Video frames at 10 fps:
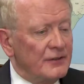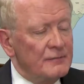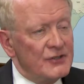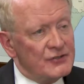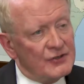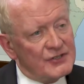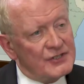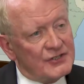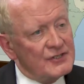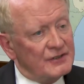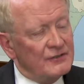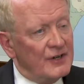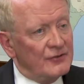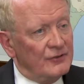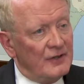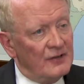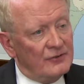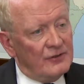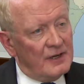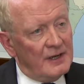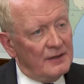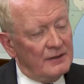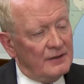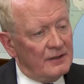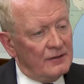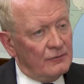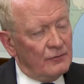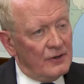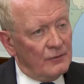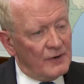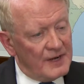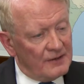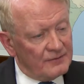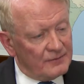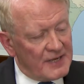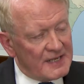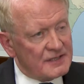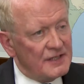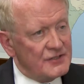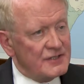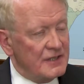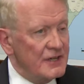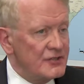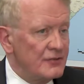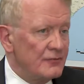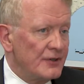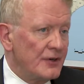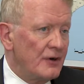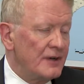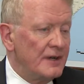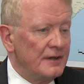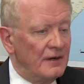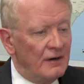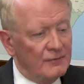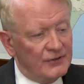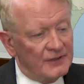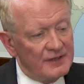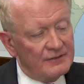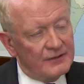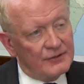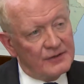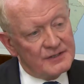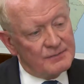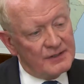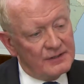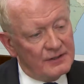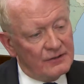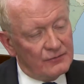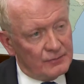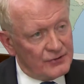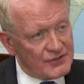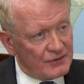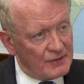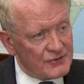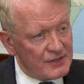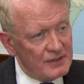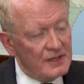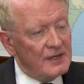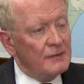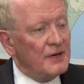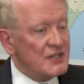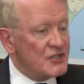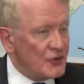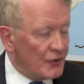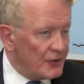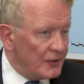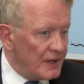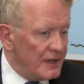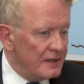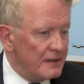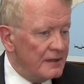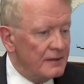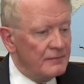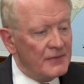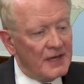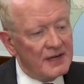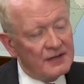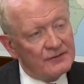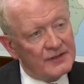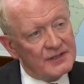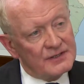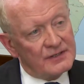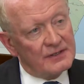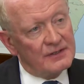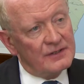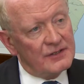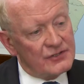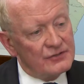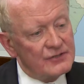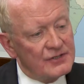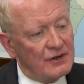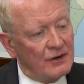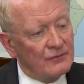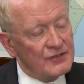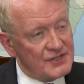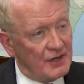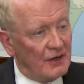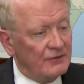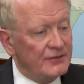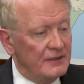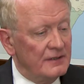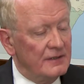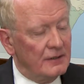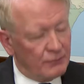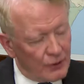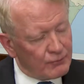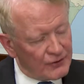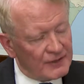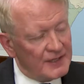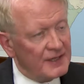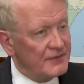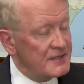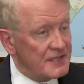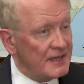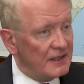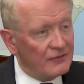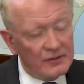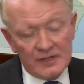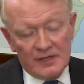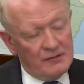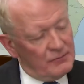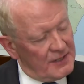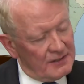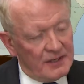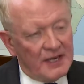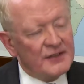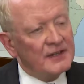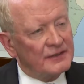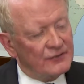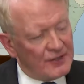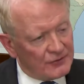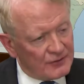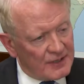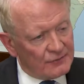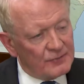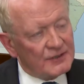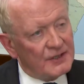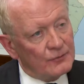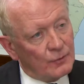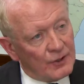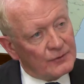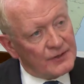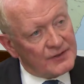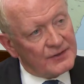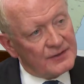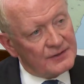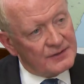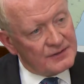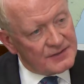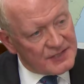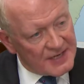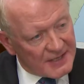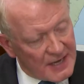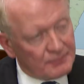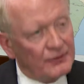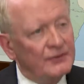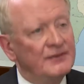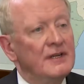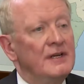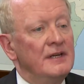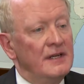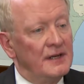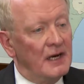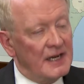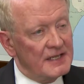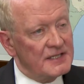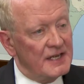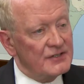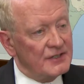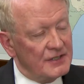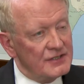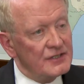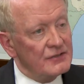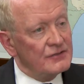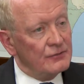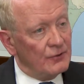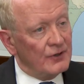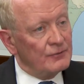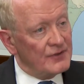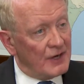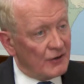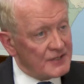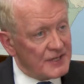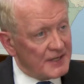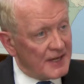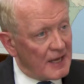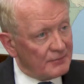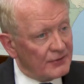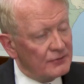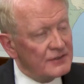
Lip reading: there can be jurisdiction at the federal level, and we have passed legislation regarding our belief that there has been overprescription, but certainly many of these issues are resolved appropriately at the state level, but I think the federal government can work with state capitals, and I intend to continue to work with our state capital,